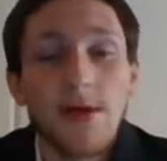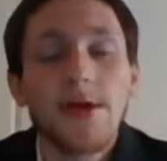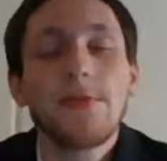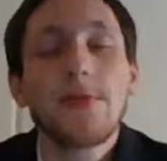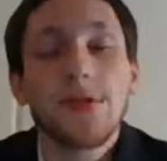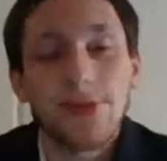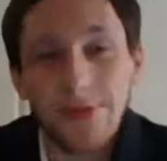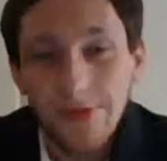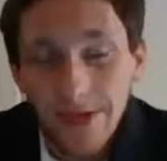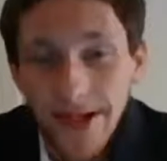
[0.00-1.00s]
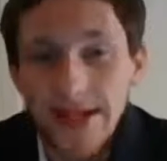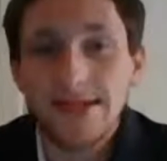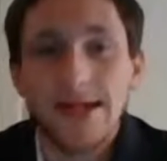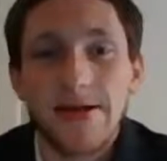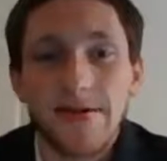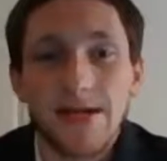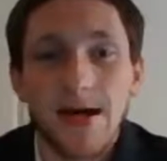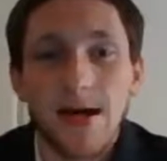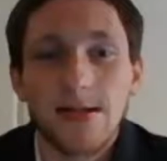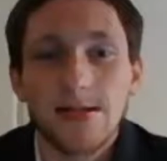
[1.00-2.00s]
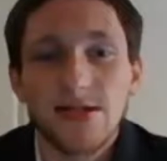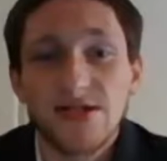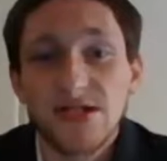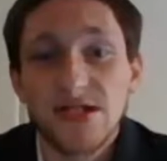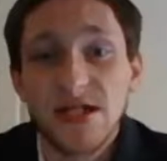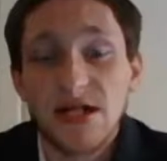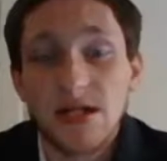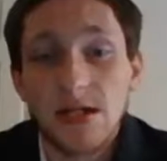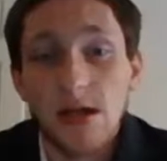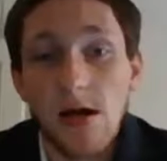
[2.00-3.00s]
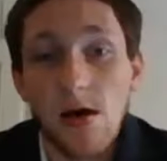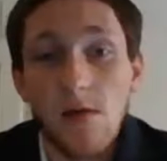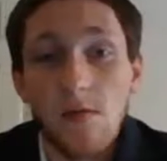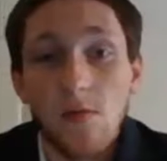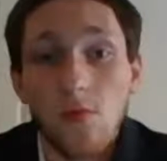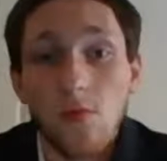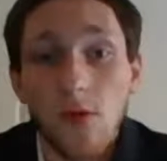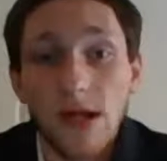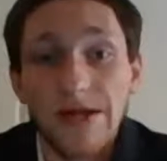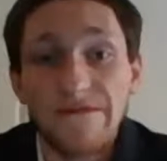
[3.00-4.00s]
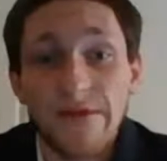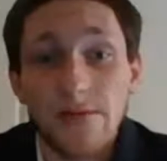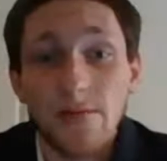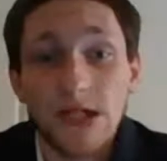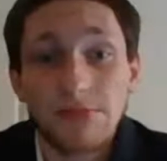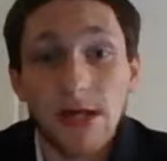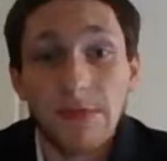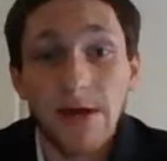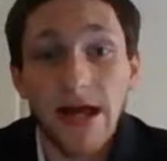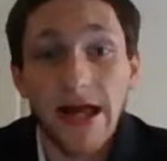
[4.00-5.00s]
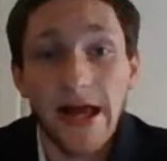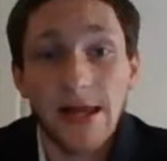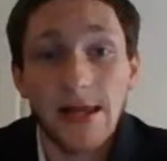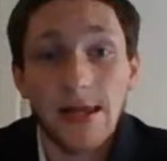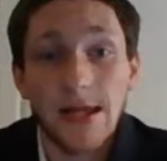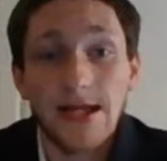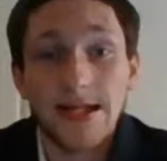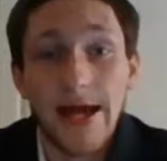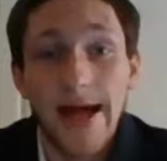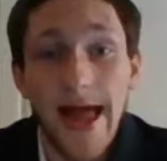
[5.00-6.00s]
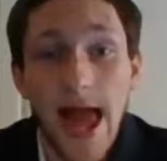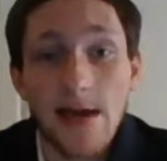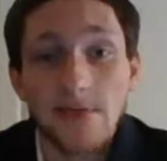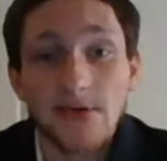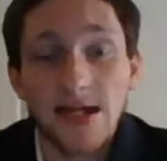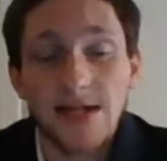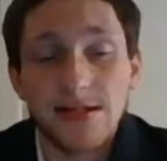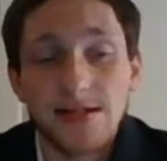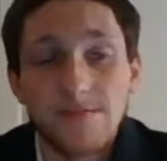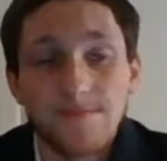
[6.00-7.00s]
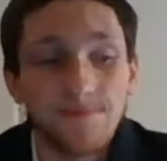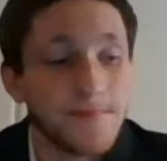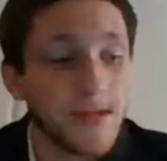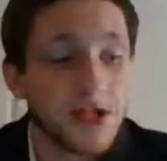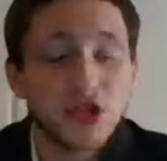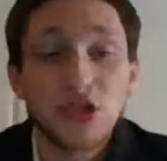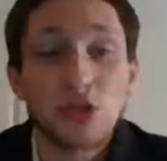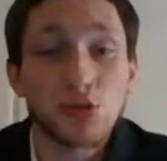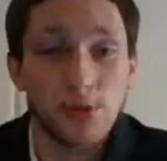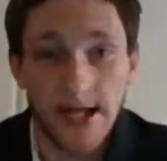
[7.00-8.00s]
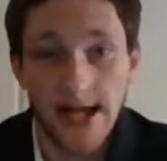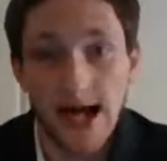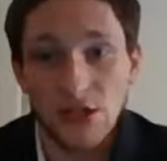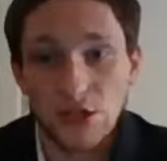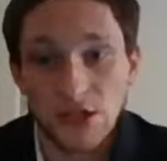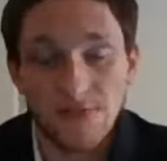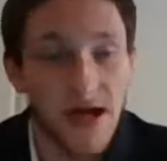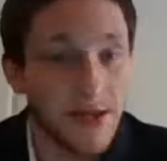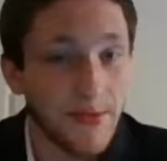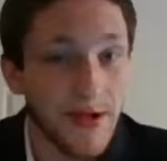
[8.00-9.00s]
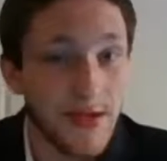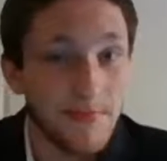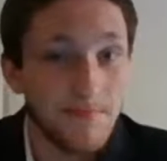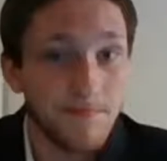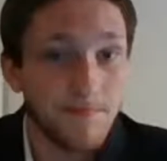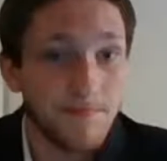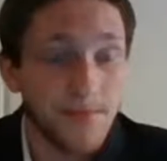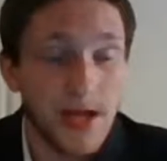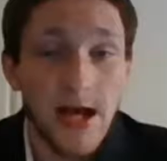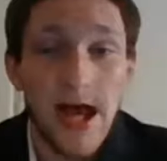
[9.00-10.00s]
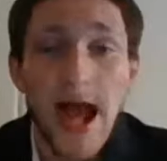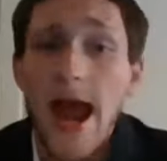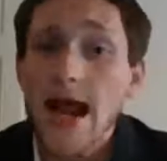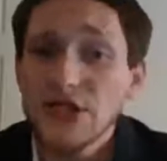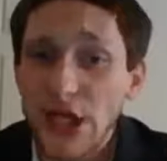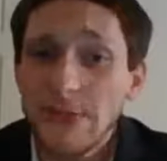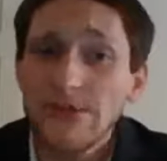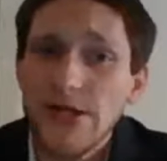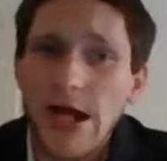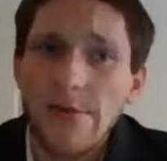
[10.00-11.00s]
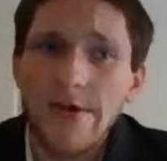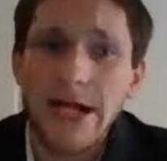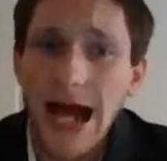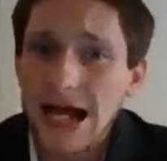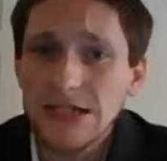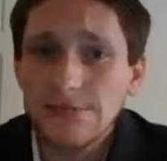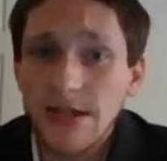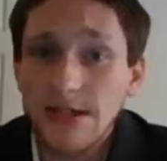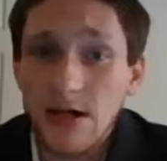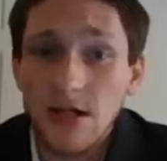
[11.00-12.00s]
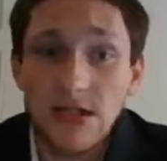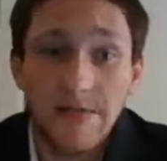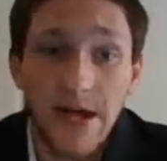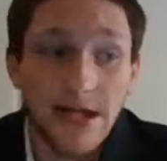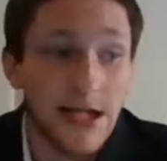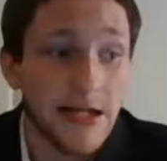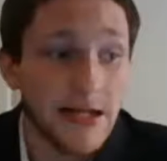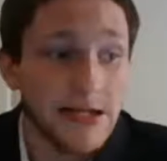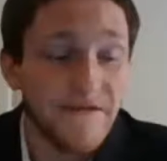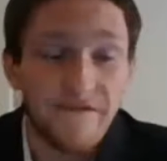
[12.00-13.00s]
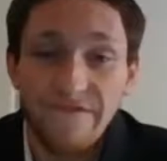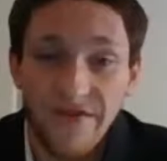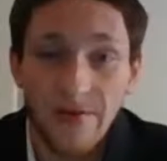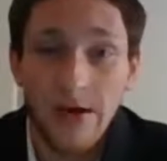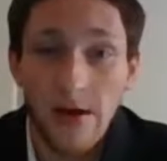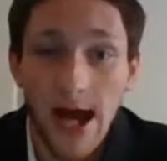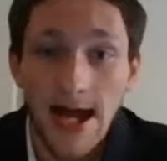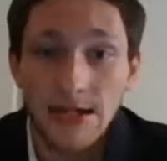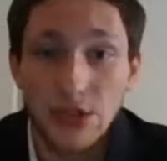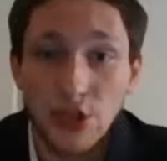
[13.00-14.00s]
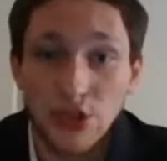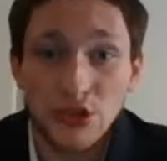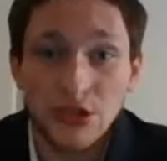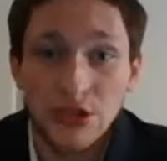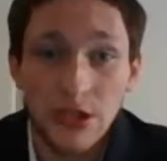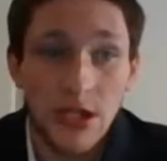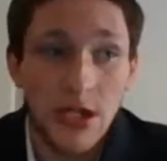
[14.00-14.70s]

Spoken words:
there were 3 Sarah Connors. One of them was played by Linda Hamilton. She's a great actress, by the way. And James Cameron has been known to make his female actors